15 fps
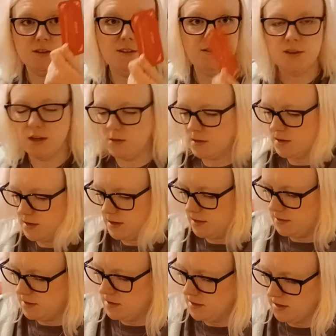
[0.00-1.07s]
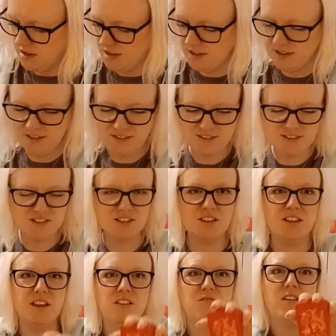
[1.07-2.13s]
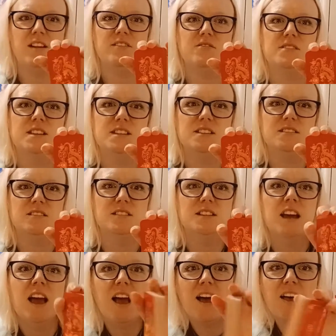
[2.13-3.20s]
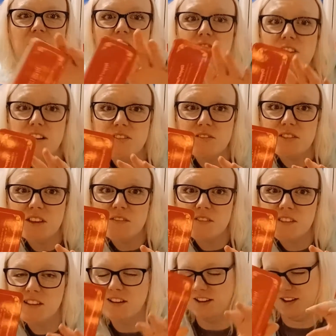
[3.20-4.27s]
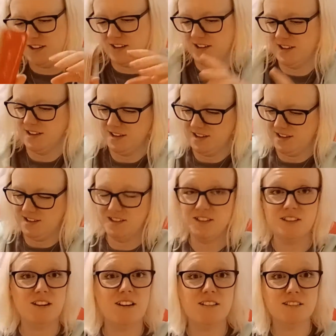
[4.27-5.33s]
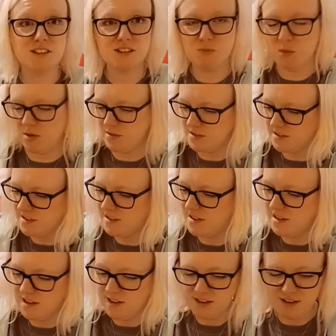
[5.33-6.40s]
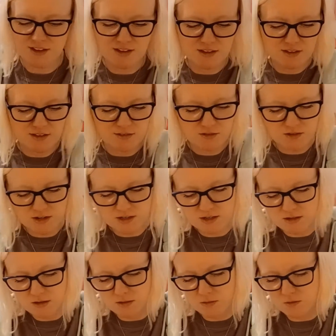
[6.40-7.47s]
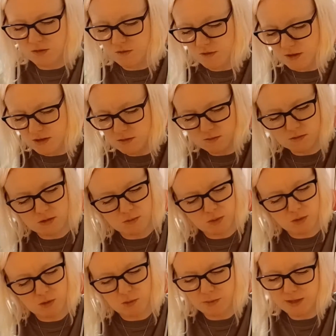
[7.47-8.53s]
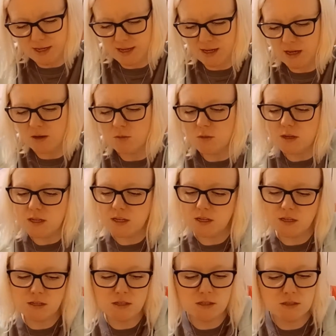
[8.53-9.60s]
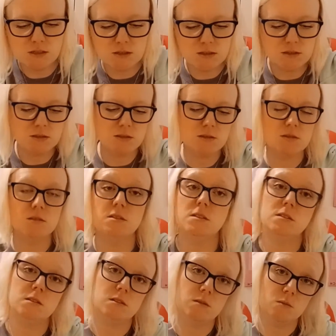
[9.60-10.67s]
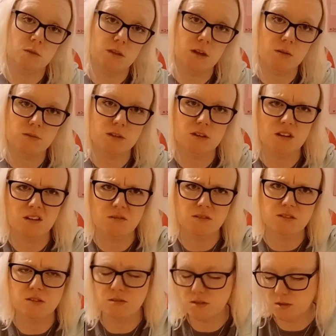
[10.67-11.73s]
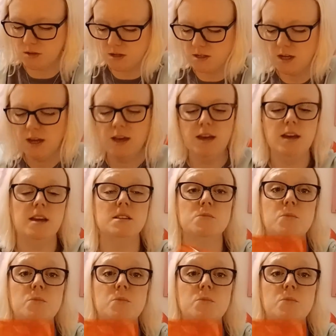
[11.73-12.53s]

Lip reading: Okay, I got it. There's a lot of red on this side and they're red on the other side, so they're hard to spot. Alright, so the first one that popped out is, this is the one that I was like, oh, it's not so good, is